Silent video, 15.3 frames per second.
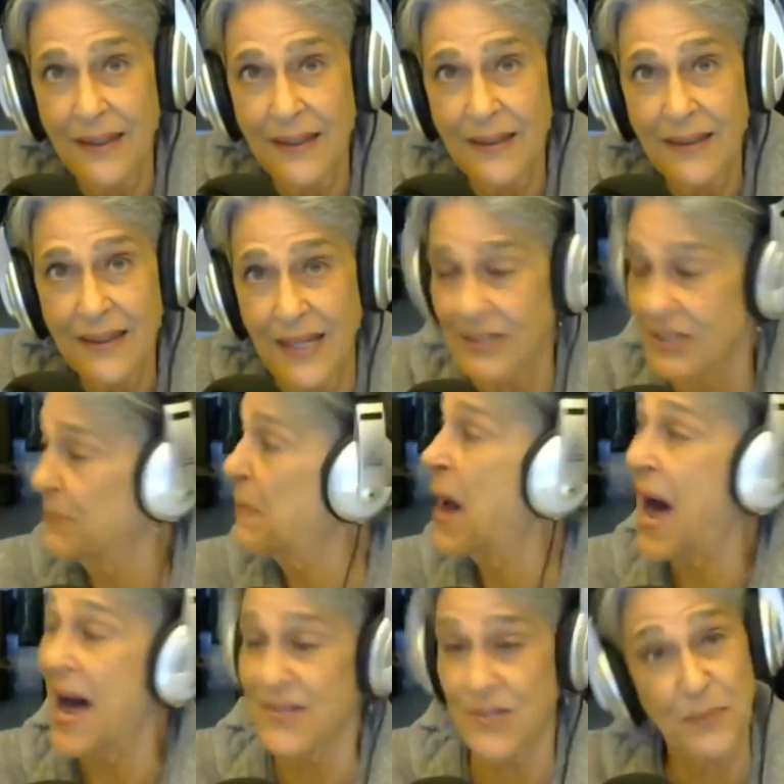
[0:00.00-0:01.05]
Can you
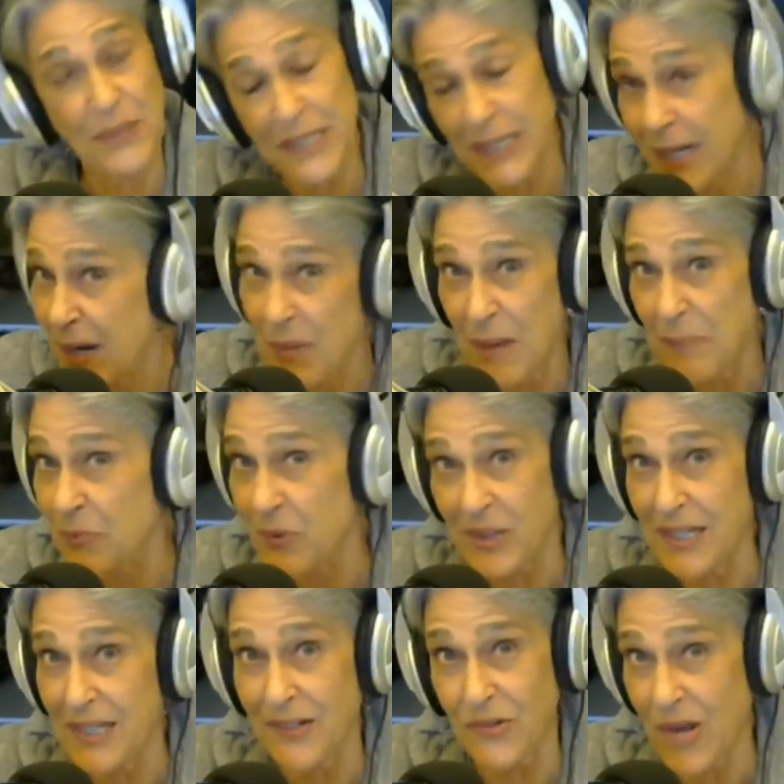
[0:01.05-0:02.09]
possibly come up with
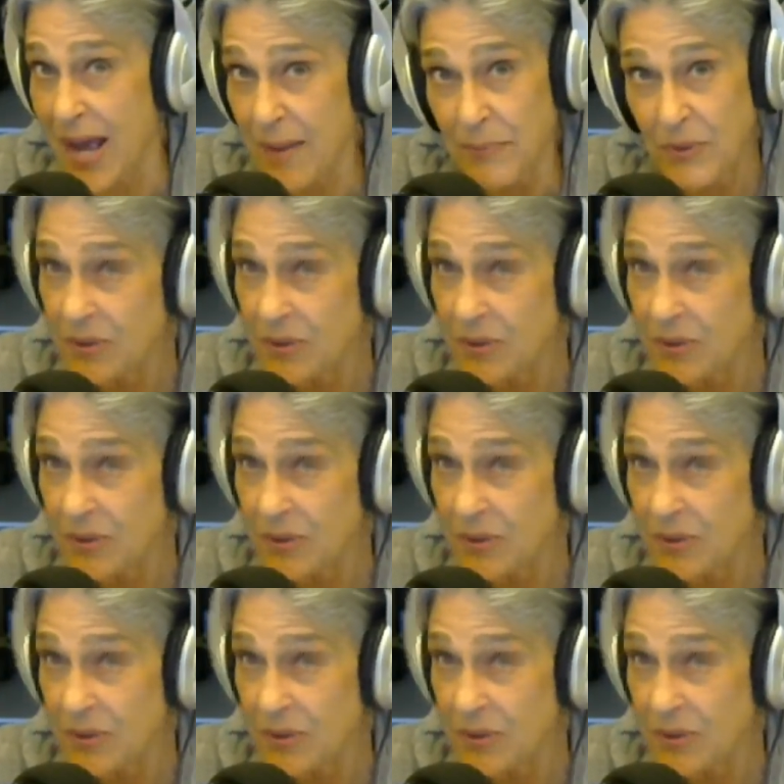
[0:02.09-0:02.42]
an example?